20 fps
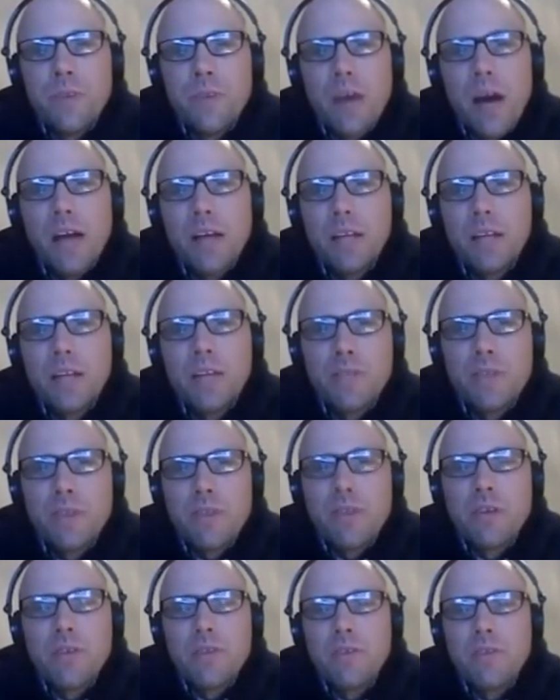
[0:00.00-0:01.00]
cognitive
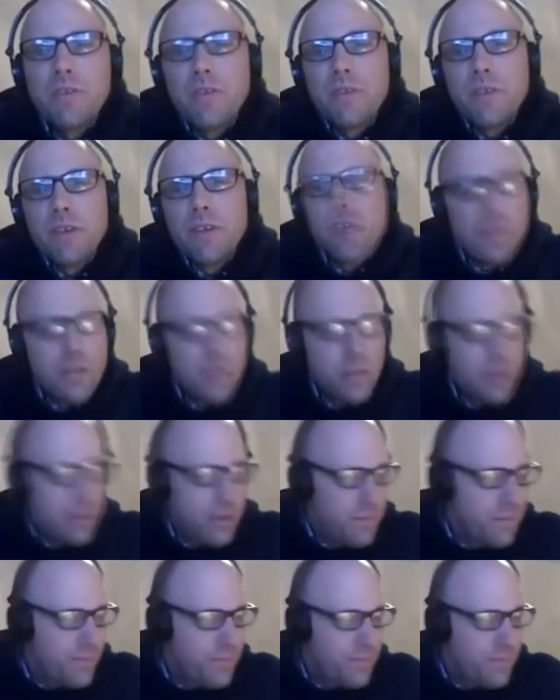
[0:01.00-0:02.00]
skills. And
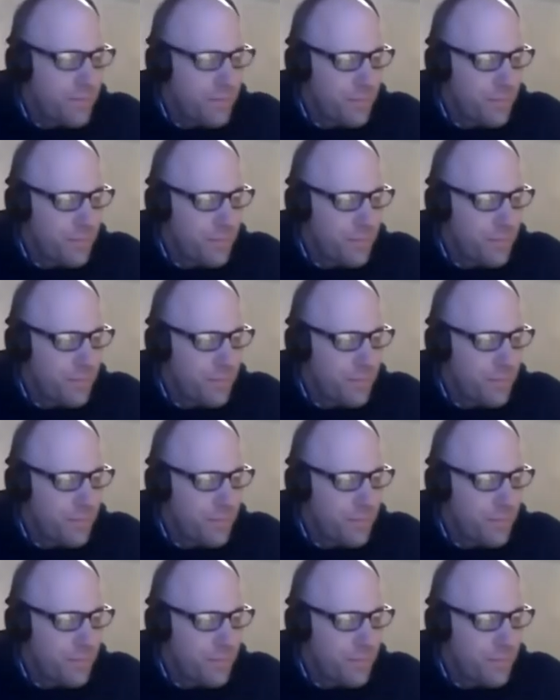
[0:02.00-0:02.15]
so